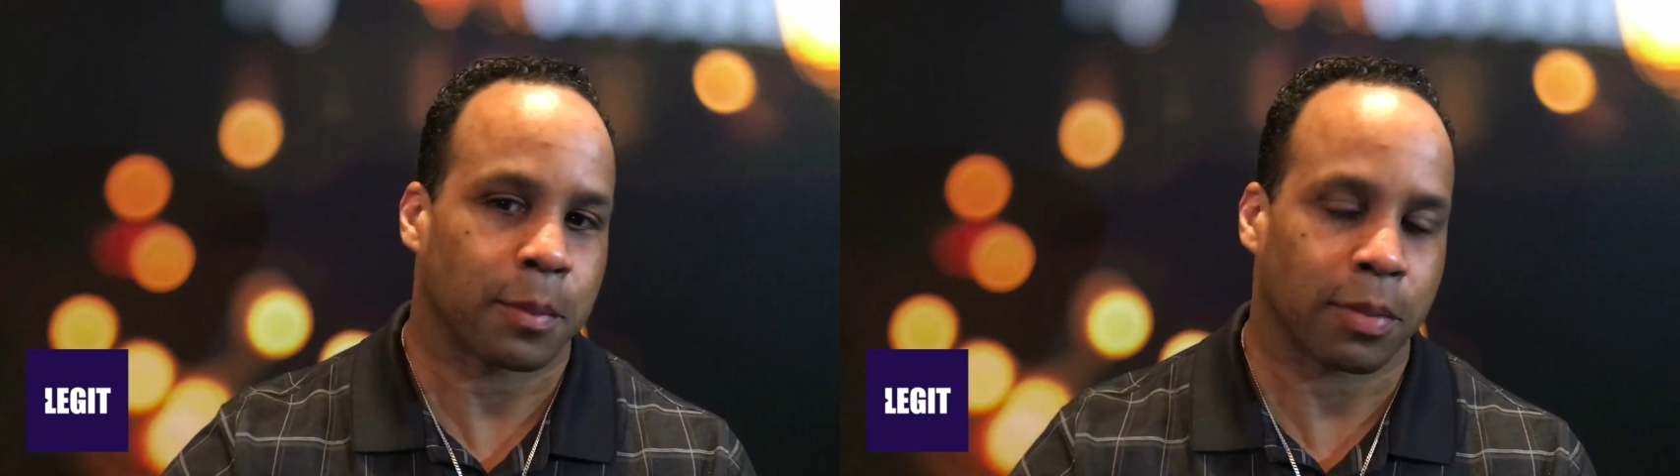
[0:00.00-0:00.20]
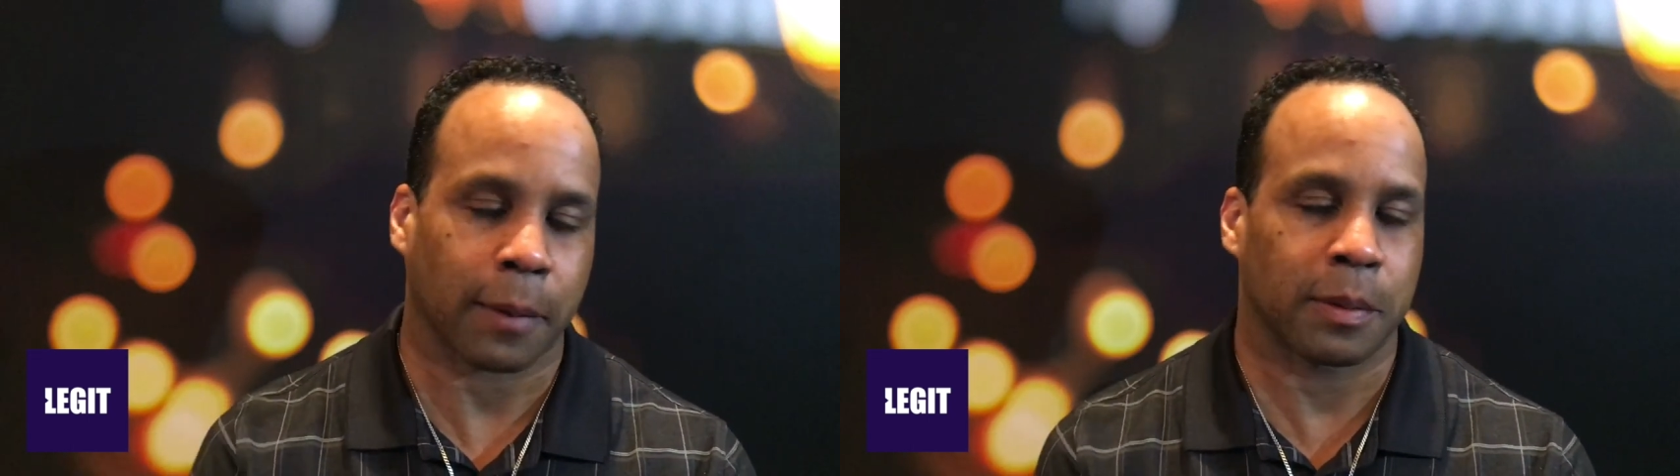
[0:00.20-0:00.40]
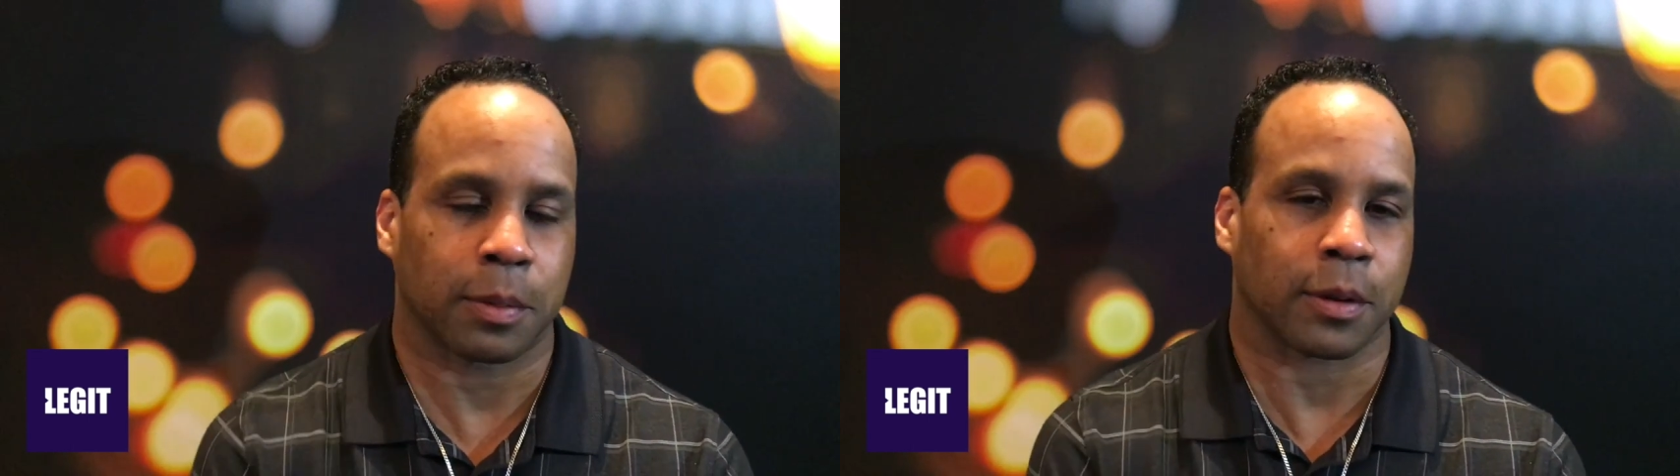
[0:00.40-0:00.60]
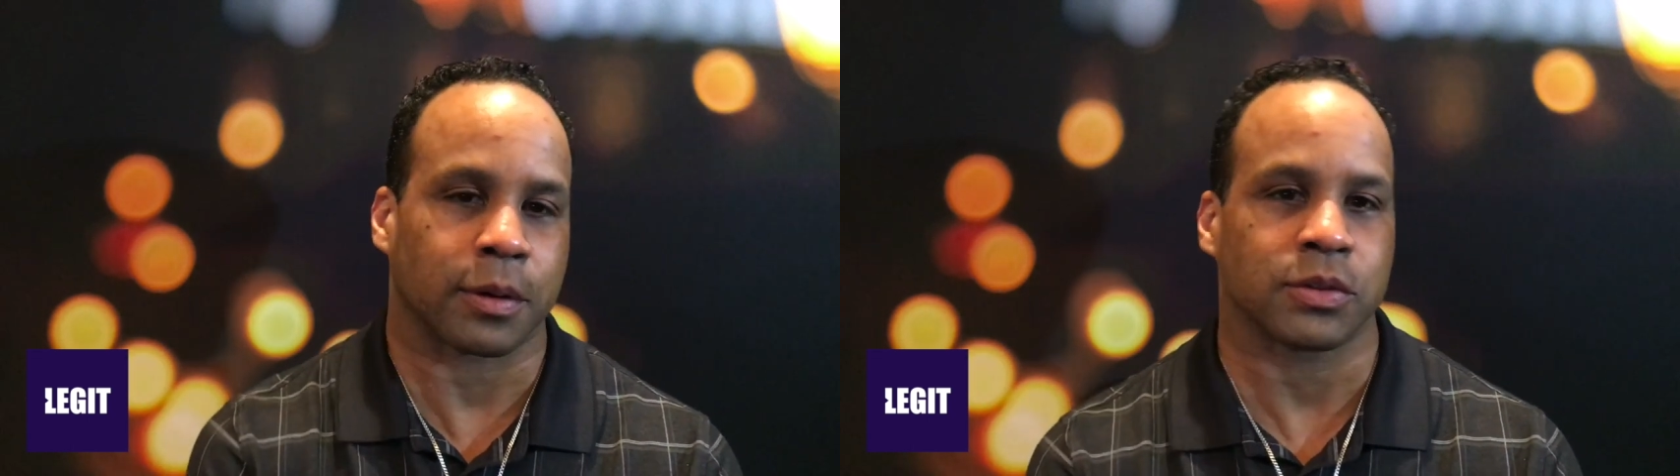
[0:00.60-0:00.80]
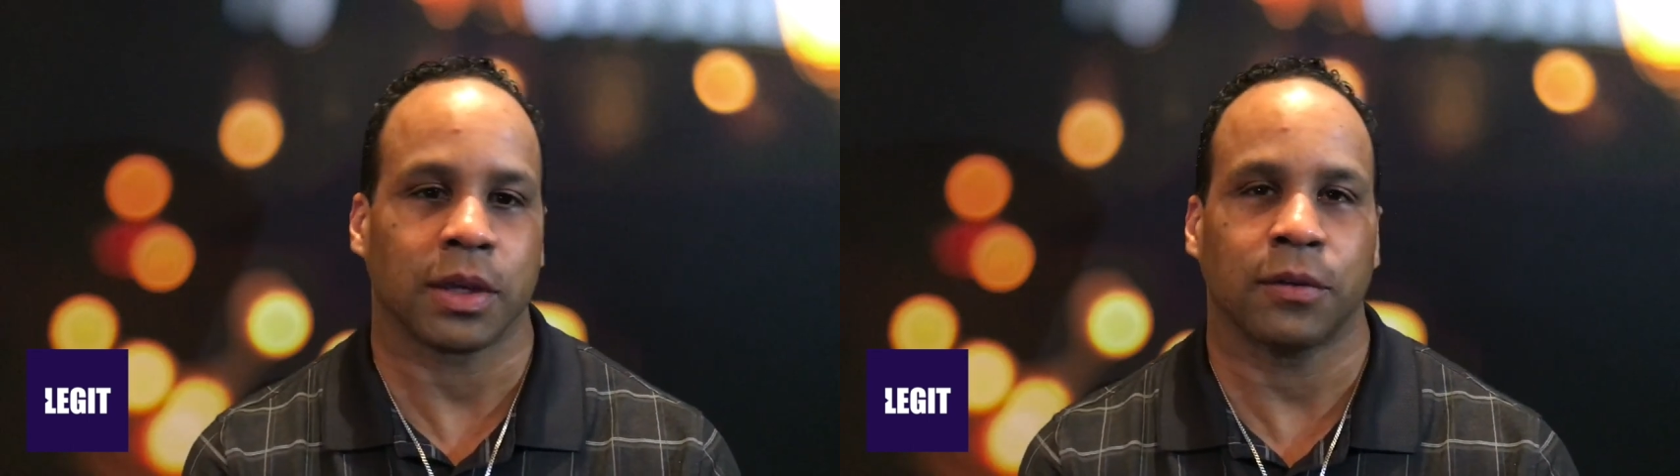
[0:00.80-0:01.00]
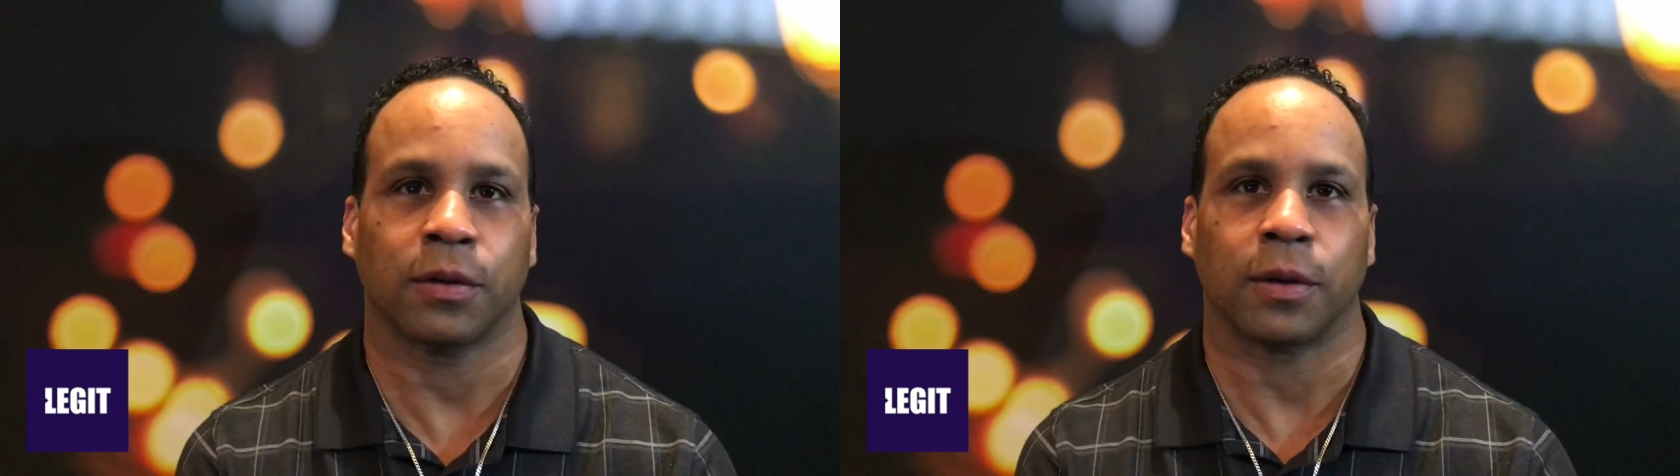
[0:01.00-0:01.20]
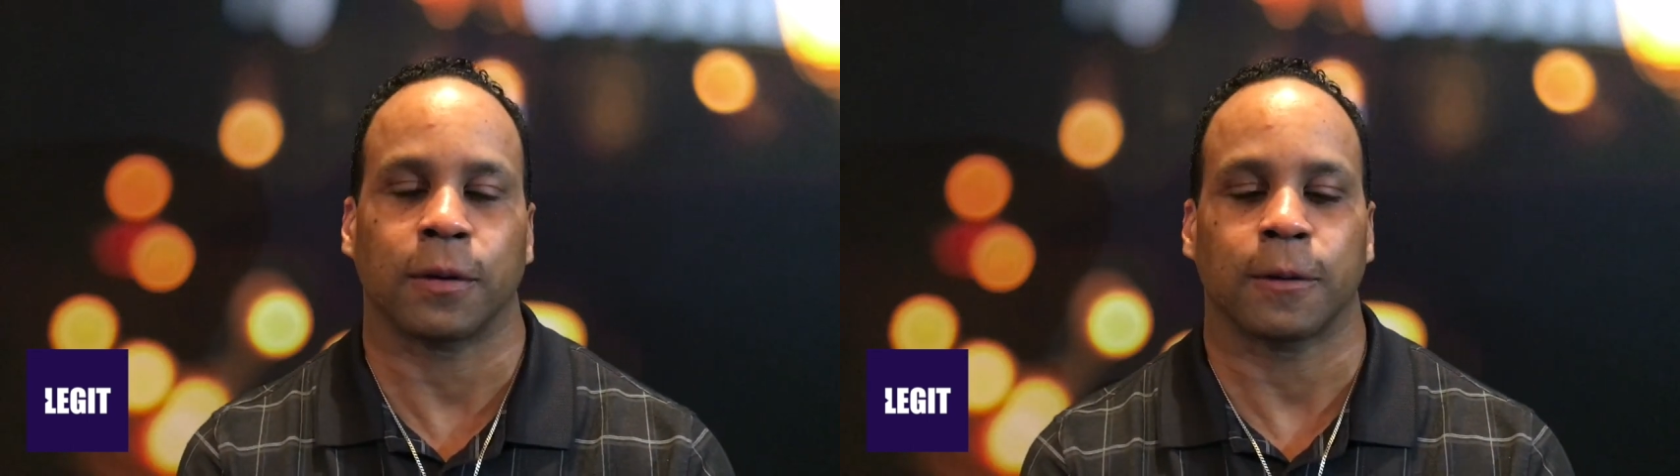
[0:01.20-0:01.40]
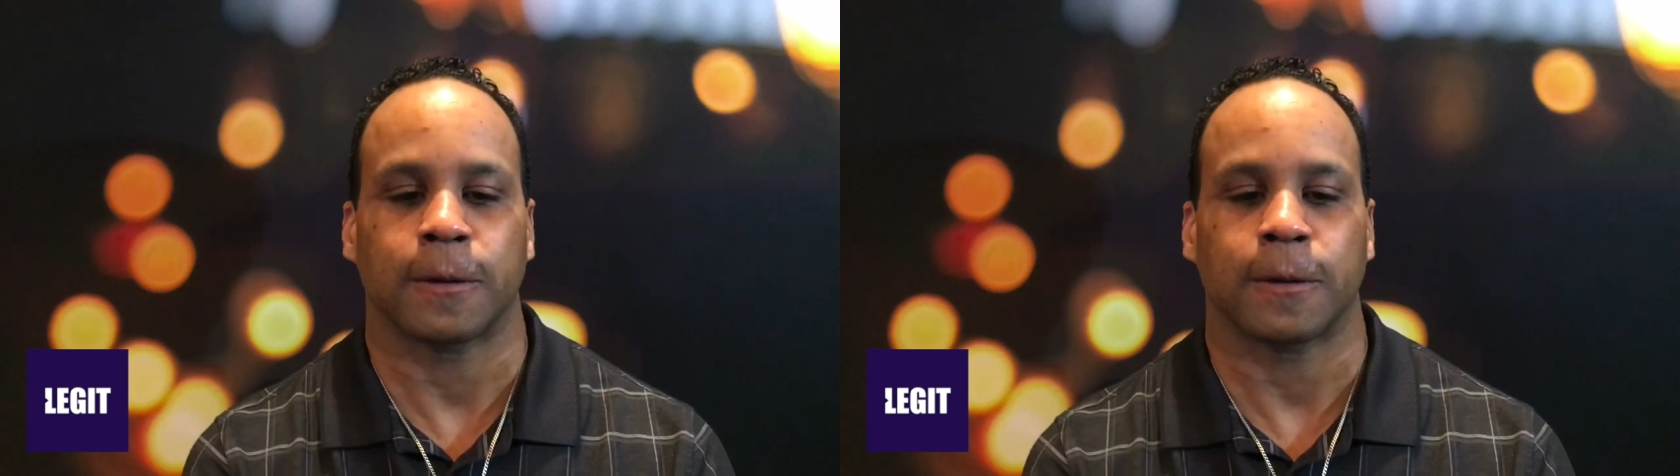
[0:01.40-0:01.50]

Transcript: black people aren't safe here.